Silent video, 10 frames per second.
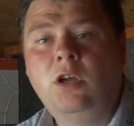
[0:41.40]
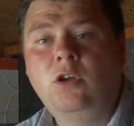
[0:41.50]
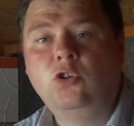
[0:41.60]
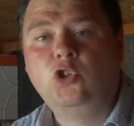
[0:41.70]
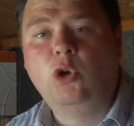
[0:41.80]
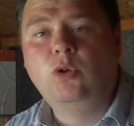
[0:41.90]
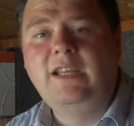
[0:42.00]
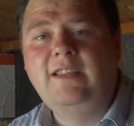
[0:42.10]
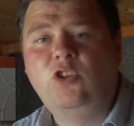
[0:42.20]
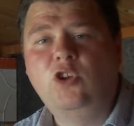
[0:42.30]
during
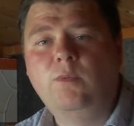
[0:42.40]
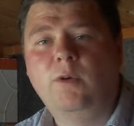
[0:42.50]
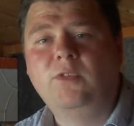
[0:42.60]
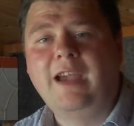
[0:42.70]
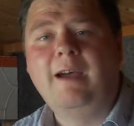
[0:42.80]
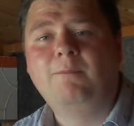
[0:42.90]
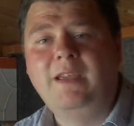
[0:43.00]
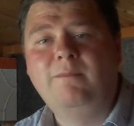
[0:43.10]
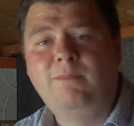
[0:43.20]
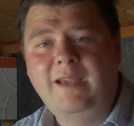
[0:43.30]
these 2 months I have
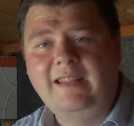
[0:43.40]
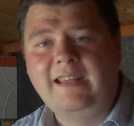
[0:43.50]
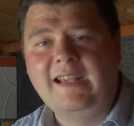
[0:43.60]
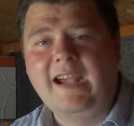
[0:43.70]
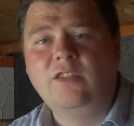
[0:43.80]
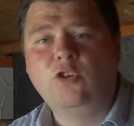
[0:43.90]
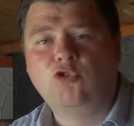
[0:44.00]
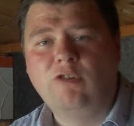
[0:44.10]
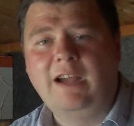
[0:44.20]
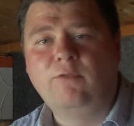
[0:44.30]
been busy getting the
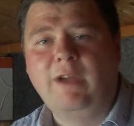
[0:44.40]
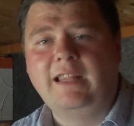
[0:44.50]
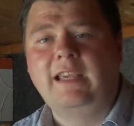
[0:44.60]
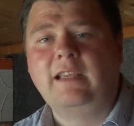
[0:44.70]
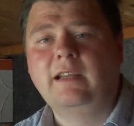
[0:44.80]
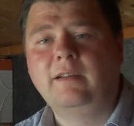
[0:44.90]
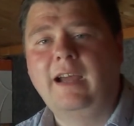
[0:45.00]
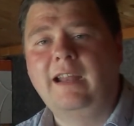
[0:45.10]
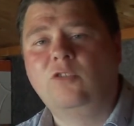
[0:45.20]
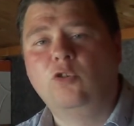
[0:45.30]
track ready
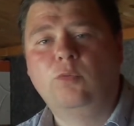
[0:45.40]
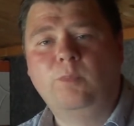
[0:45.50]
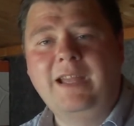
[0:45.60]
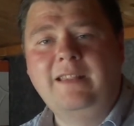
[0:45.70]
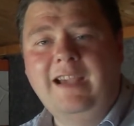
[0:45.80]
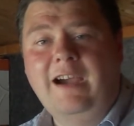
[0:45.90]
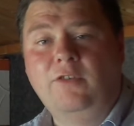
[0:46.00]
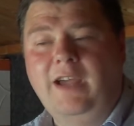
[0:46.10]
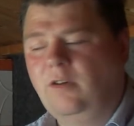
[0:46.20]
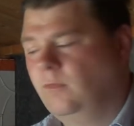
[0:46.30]
and it's all pinned down
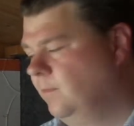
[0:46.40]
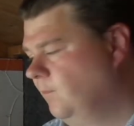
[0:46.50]
now.